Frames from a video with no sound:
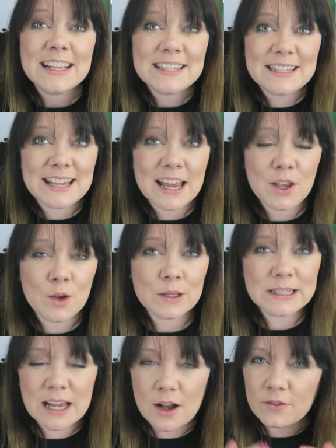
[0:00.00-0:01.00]
Set
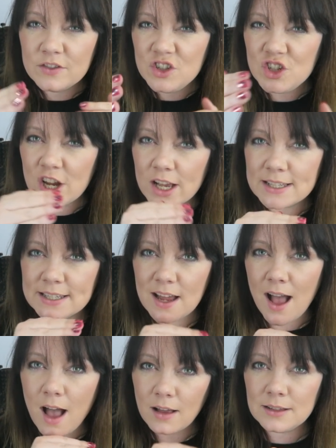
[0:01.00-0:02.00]
yourself just
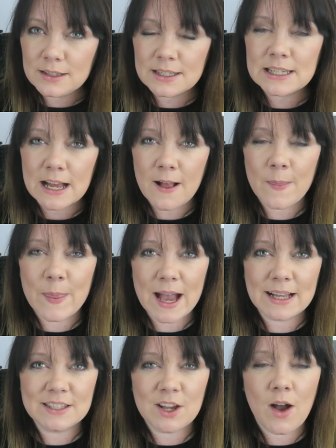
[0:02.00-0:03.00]
under
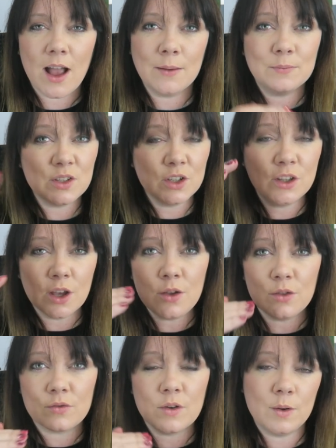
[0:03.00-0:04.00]
that time to go
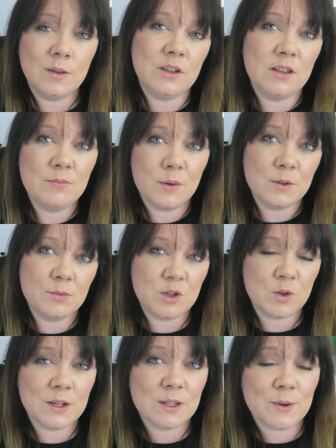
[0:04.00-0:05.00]
through and do the multiple
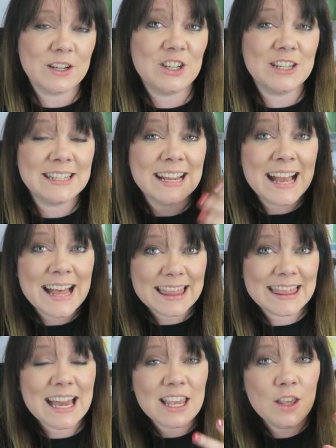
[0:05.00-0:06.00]
choice questions
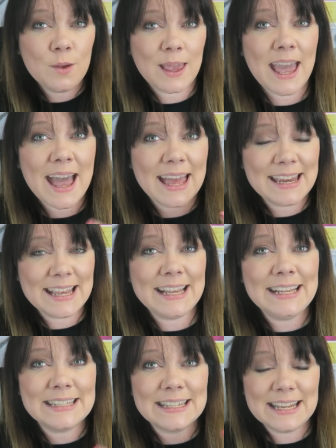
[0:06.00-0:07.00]
that you can
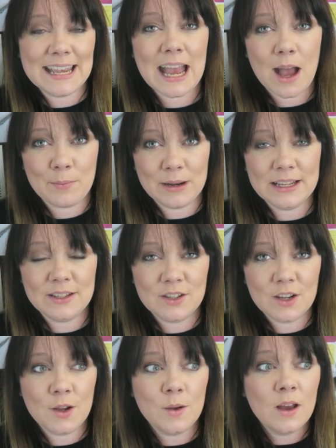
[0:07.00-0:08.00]
easily, happily
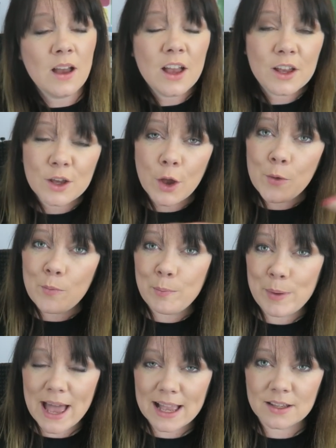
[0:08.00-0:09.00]
do. Go
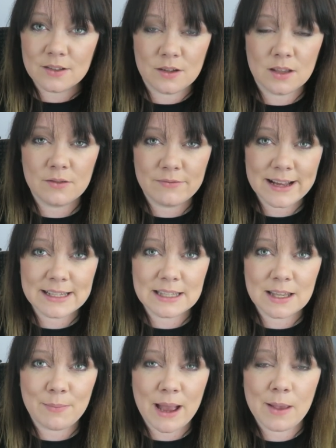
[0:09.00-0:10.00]
back and do the rest of
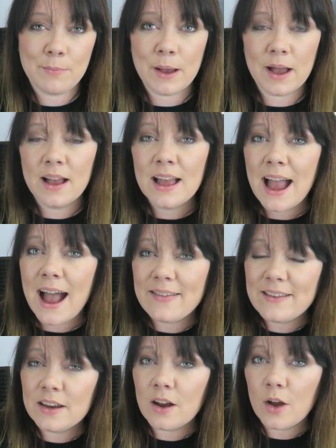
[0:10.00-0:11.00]
the paper,
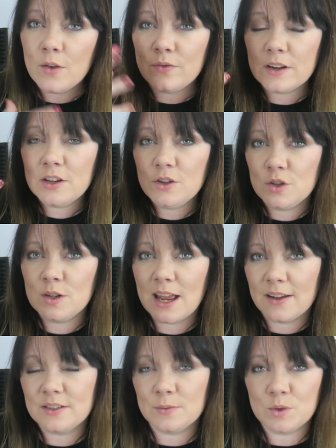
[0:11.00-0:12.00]
and then hopefully you should
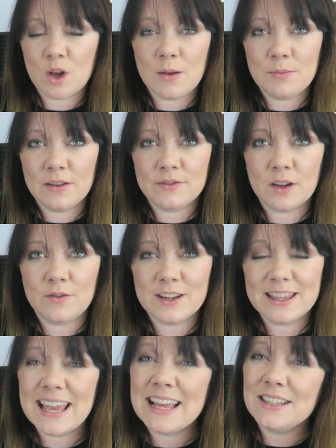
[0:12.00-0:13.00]
have some time left over
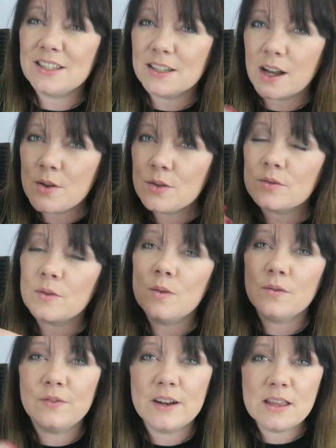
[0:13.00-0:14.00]
at the end to go through
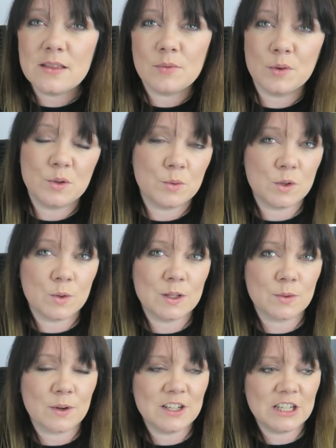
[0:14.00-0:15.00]
and fill in the multiple
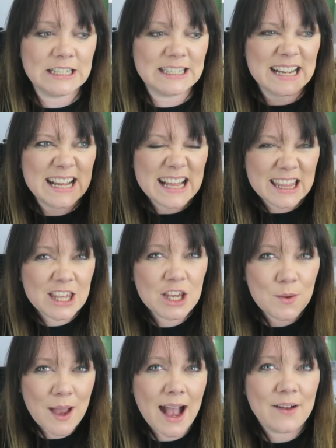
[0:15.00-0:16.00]
choice questions that
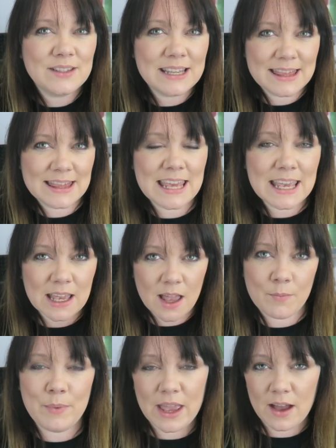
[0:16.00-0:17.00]
you have to think
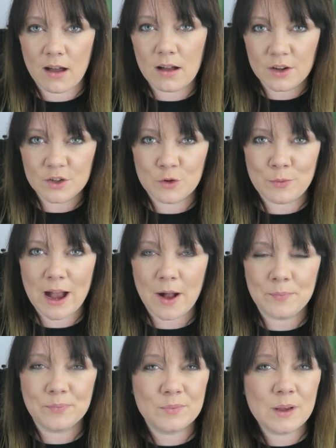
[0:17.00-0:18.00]
a bit harder
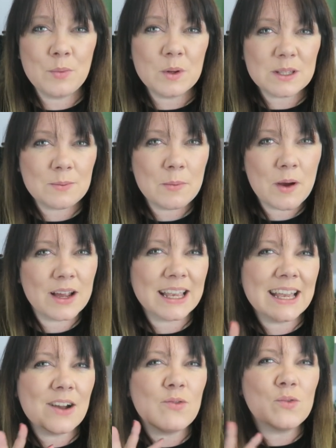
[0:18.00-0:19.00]
about. We want to be
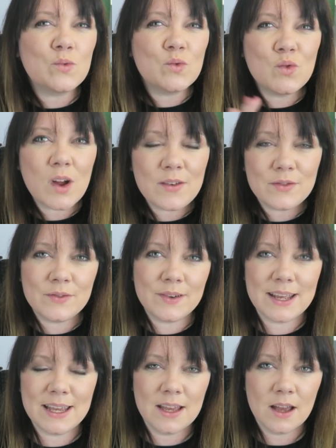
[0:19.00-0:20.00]
working
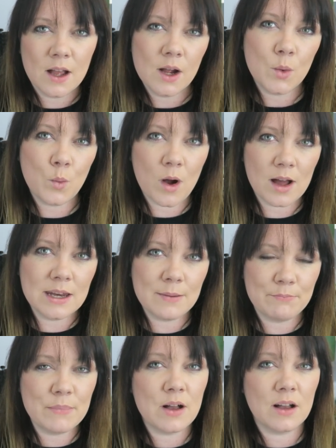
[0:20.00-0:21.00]
roughly 1
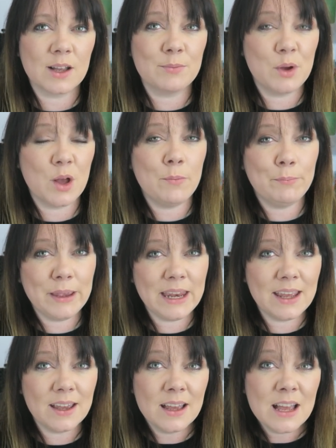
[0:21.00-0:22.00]
mark per
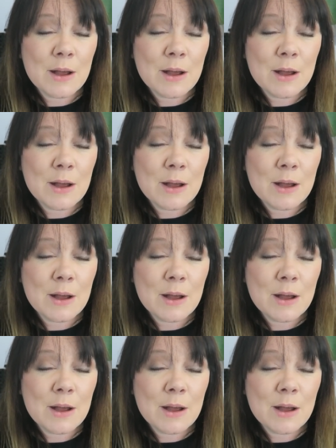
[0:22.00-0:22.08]
minute,